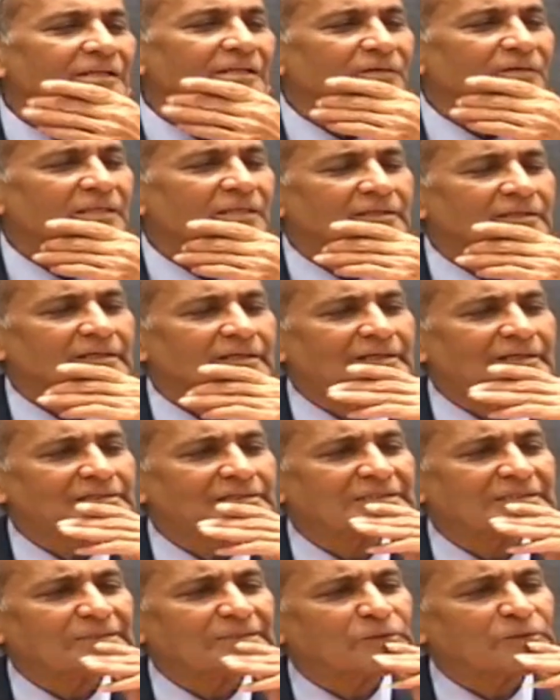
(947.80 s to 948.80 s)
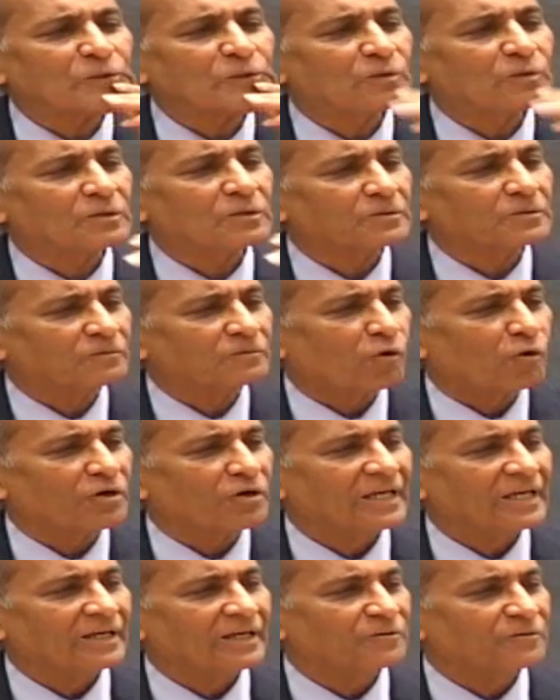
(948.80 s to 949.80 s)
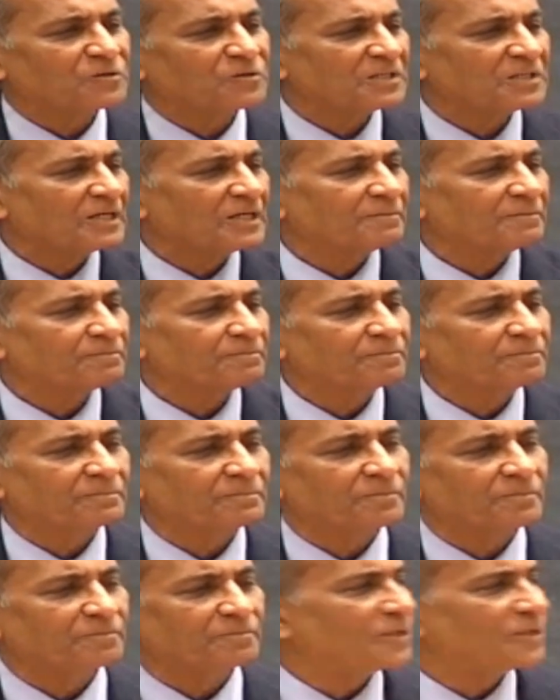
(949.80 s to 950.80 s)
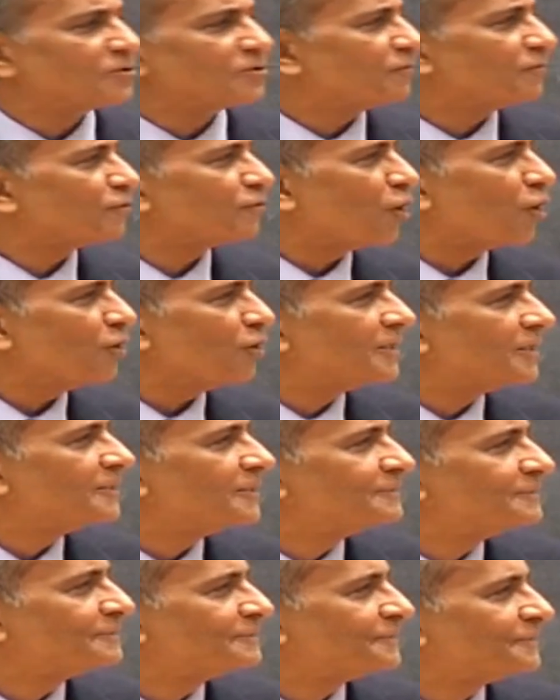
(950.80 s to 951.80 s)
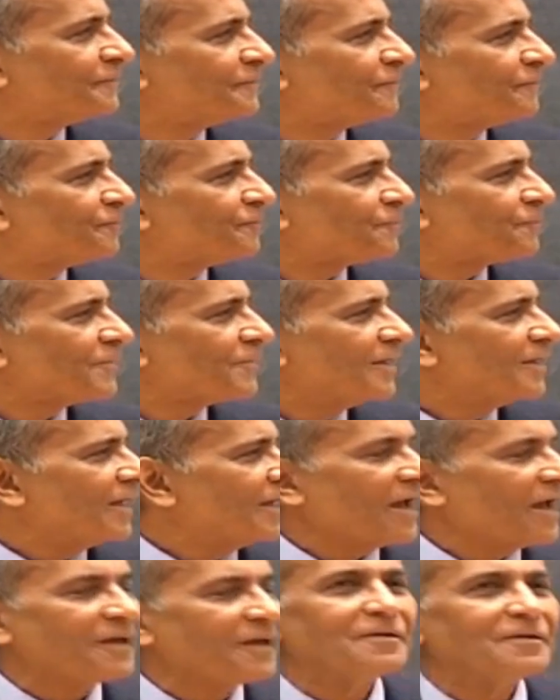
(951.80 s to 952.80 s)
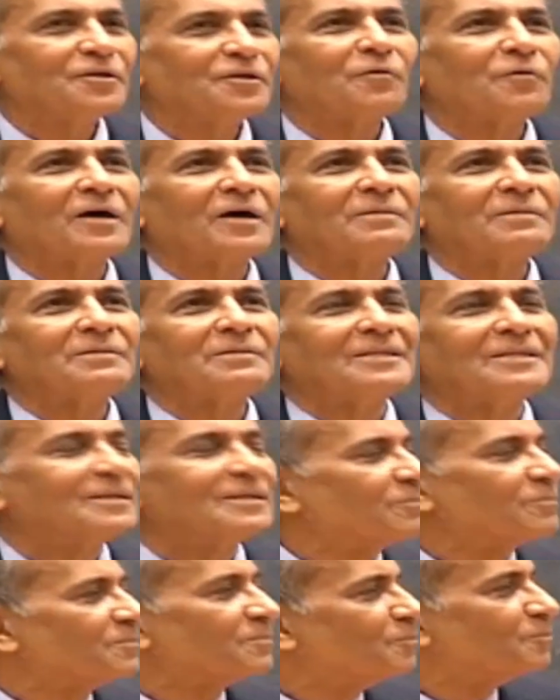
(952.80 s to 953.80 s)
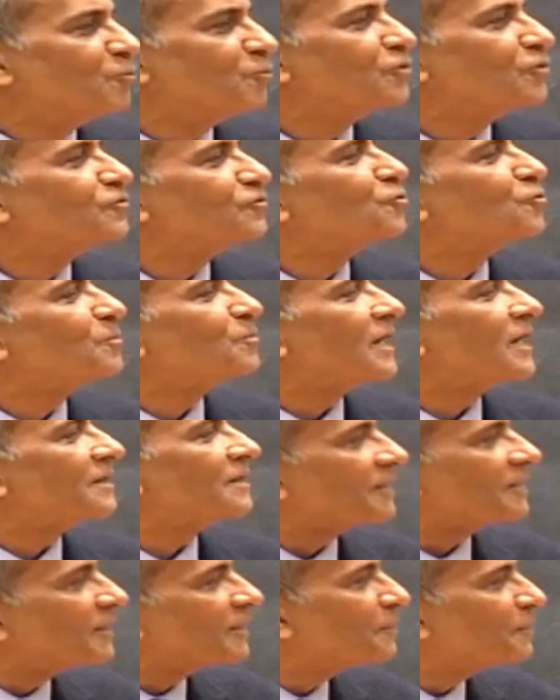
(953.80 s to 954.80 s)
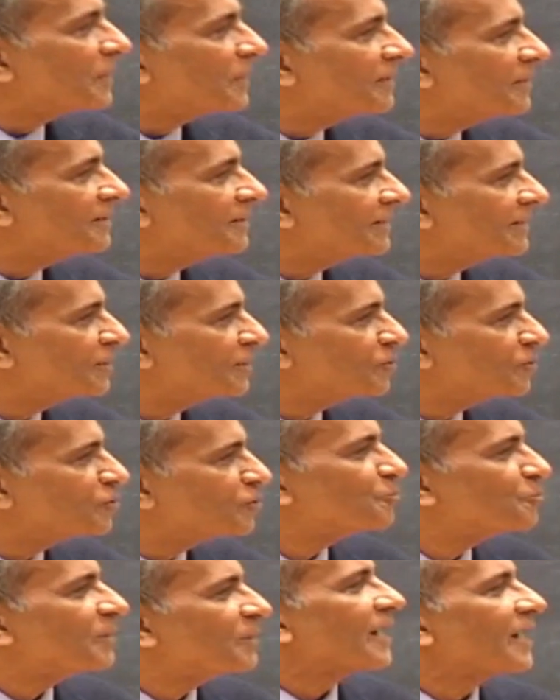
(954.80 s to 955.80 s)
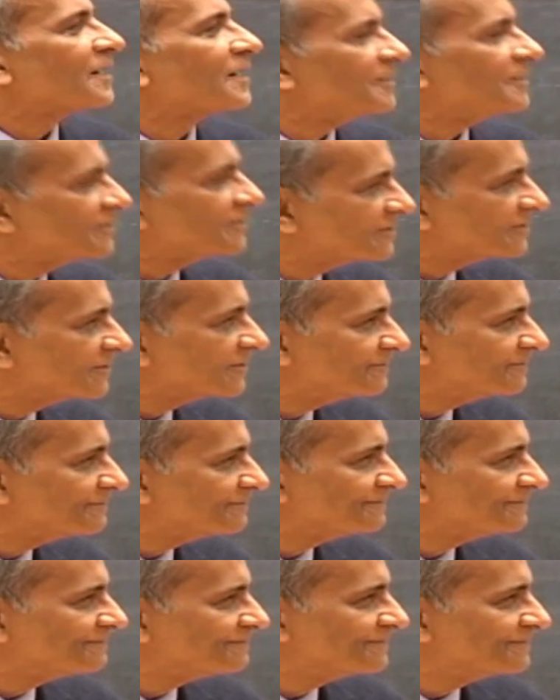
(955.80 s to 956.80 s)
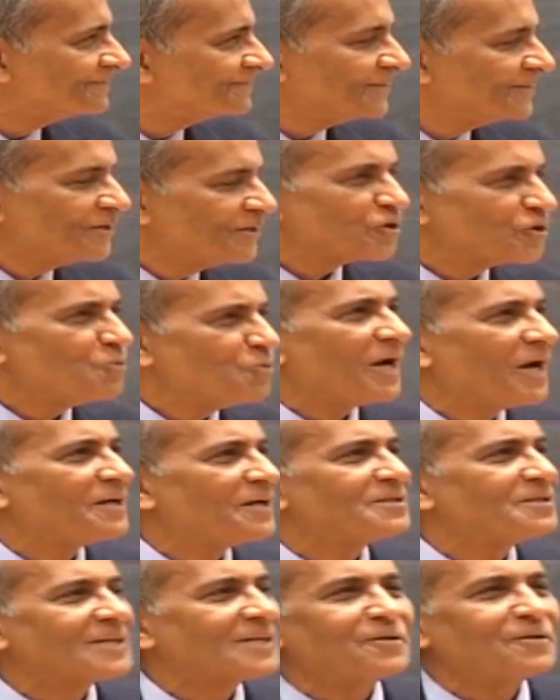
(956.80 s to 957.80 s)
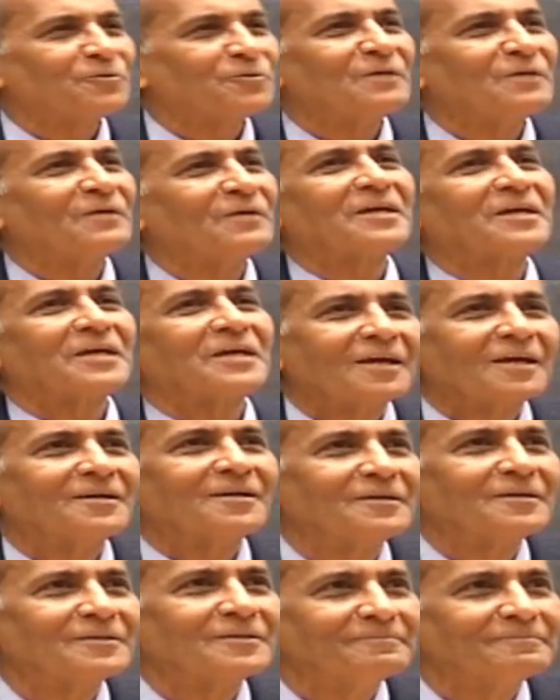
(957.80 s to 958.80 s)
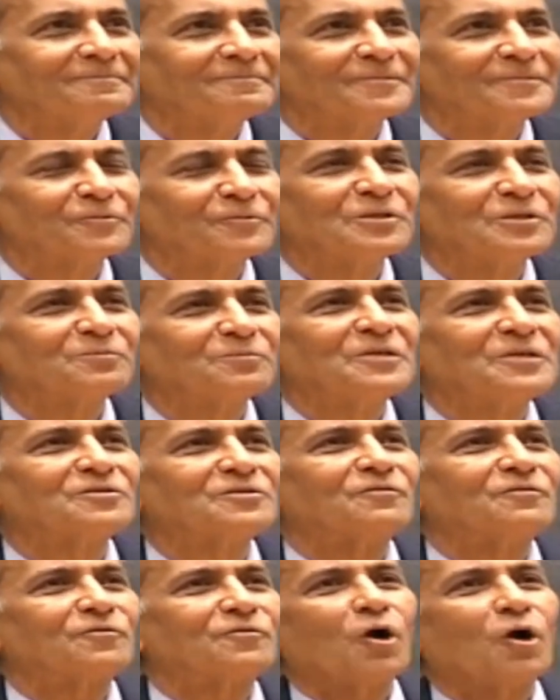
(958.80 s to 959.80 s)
a living thing? I said, suppose you're walking and you see a piece of rock, and you are in the mood to play rugby, and you want to practice. So you might decide to give a kick to this piece of